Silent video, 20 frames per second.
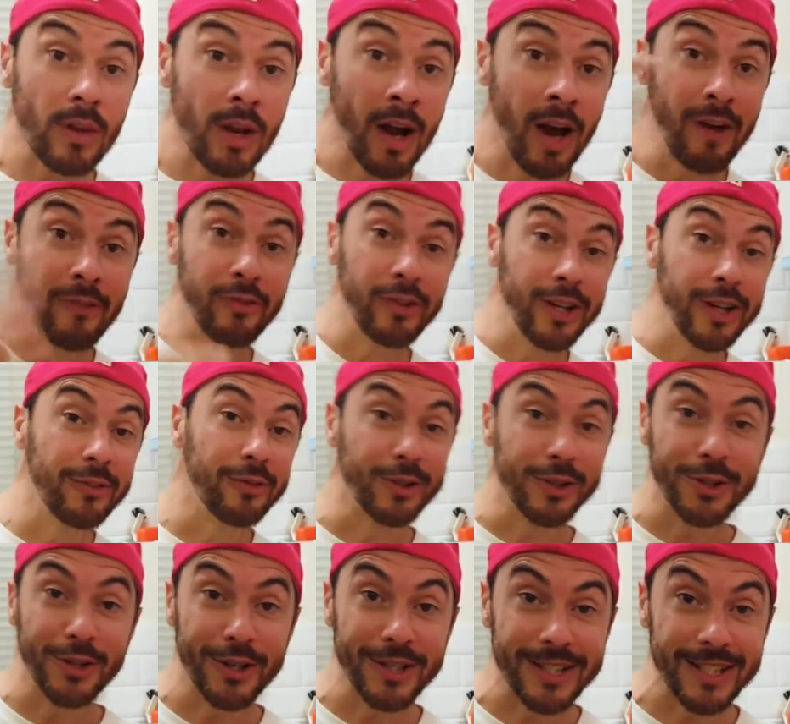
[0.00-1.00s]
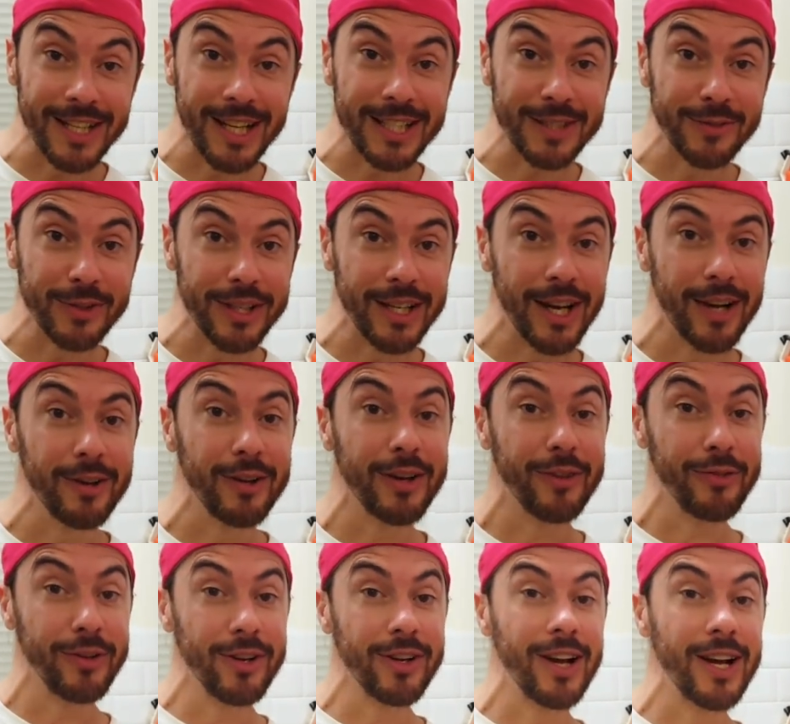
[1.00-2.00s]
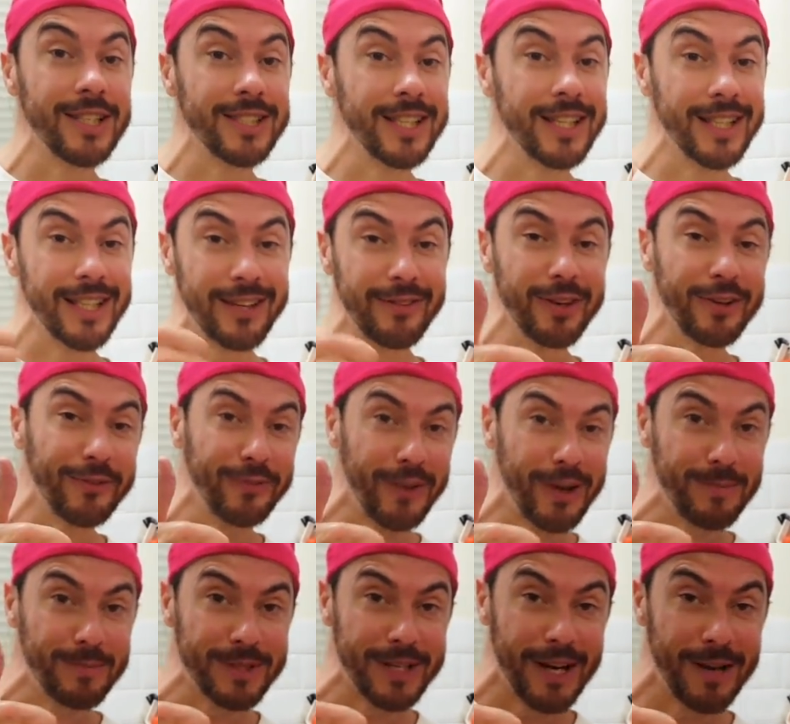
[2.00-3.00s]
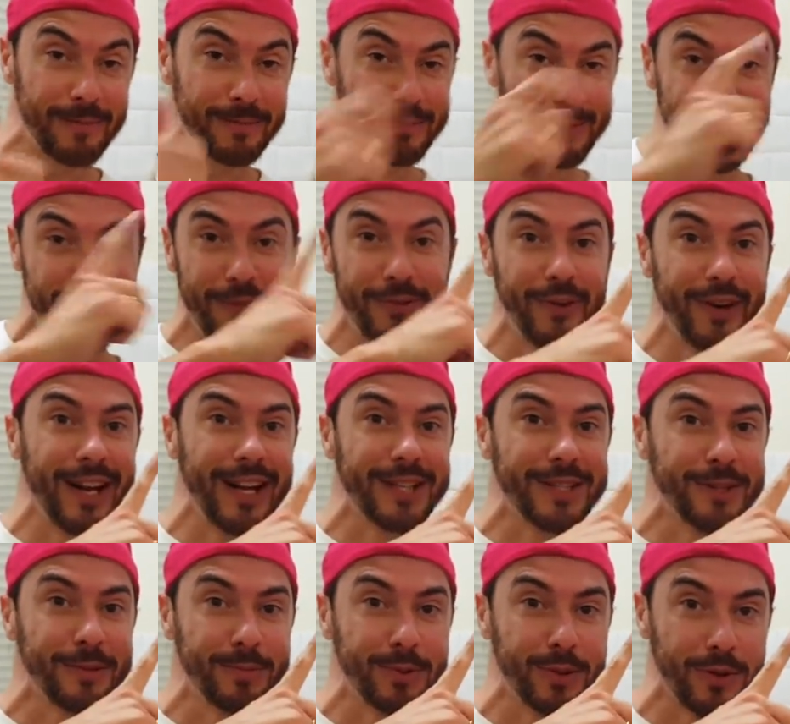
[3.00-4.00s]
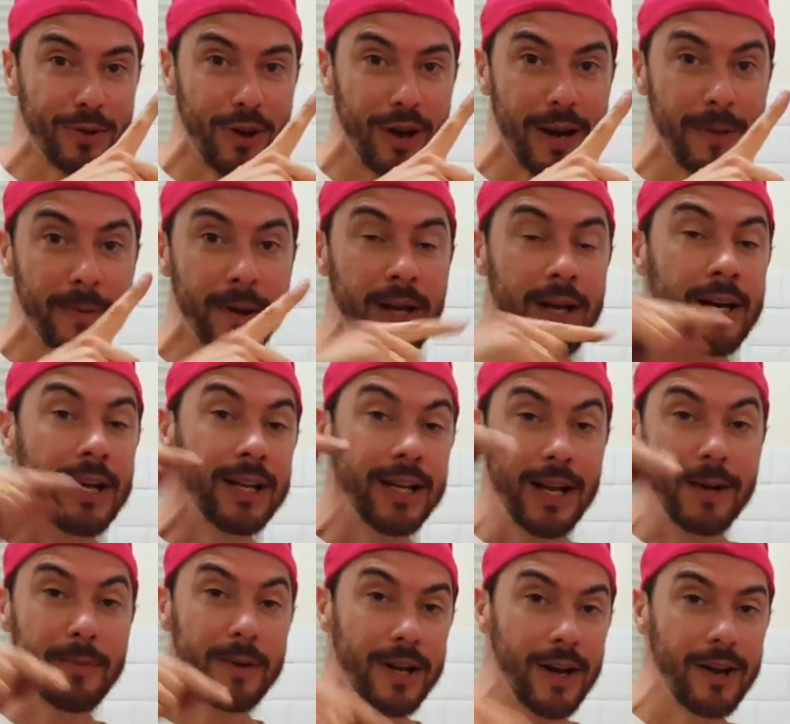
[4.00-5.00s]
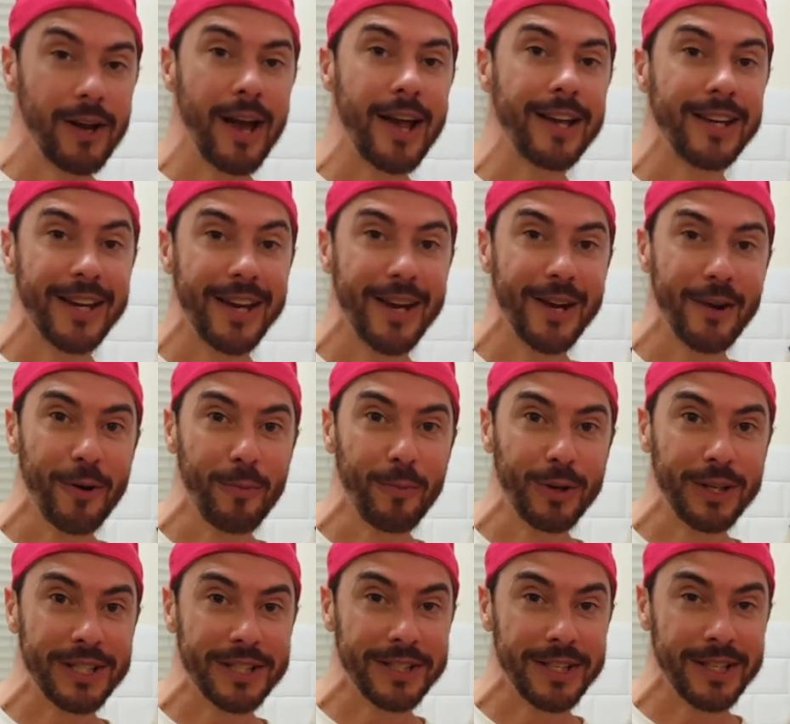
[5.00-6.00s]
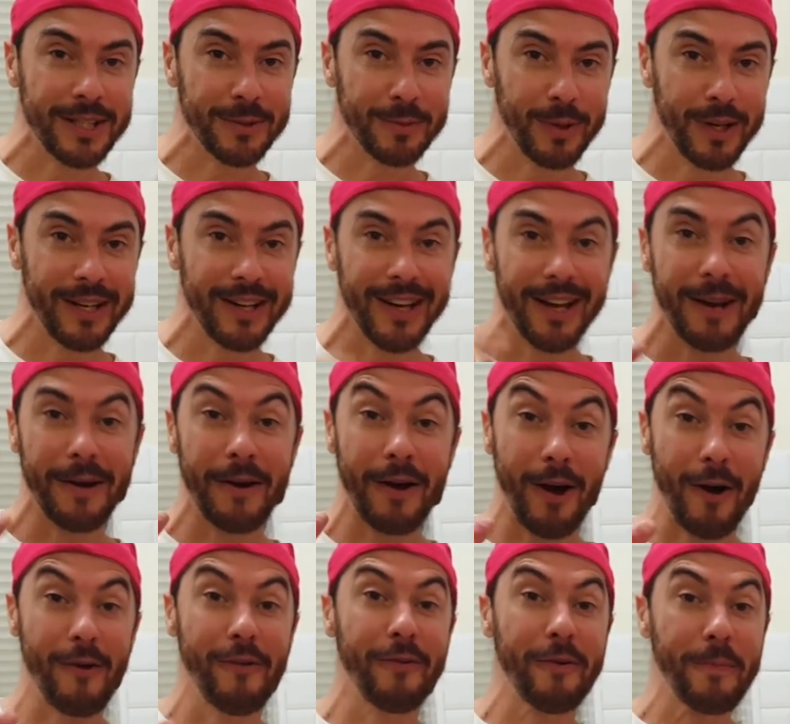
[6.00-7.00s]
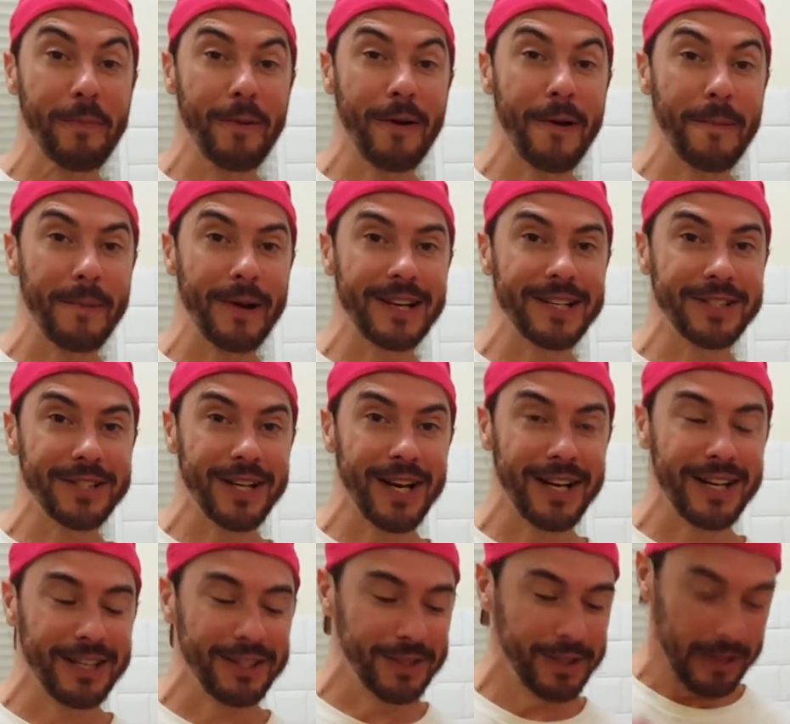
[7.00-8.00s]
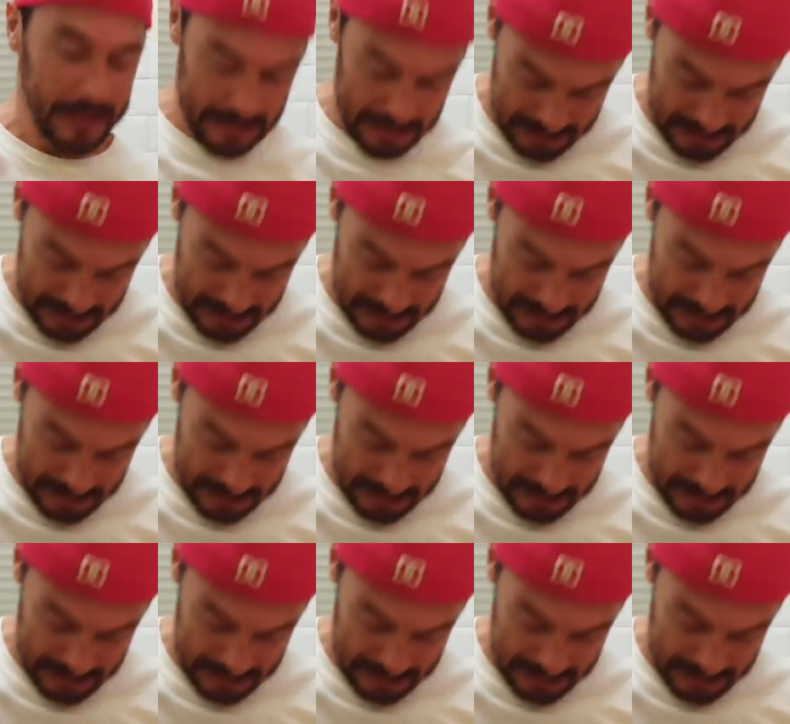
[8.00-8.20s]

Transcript: Hopefully you've enjoyed today's video. If you liked it, give it a thumbs up. Don't forget to subscribe. Let me know how you're getting on with your 6-week whole food plant-based challenge.